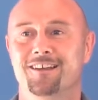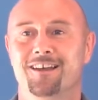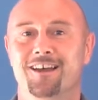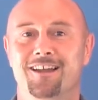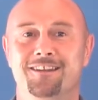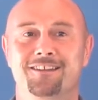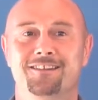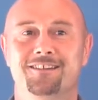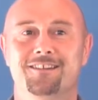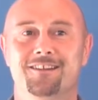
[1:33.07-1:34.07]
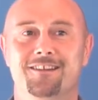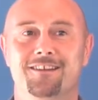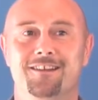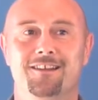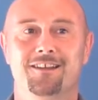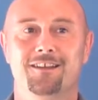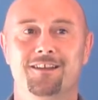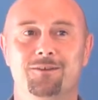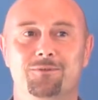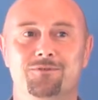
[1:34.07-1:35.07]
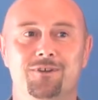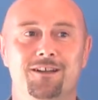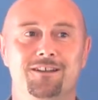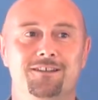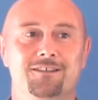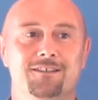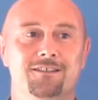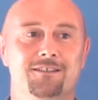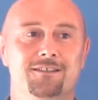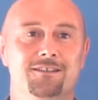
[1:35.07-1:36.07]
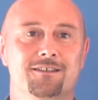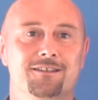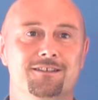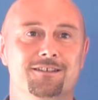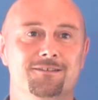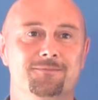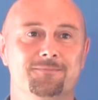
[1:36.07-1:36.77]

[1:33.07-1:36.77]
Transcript: And it was really just this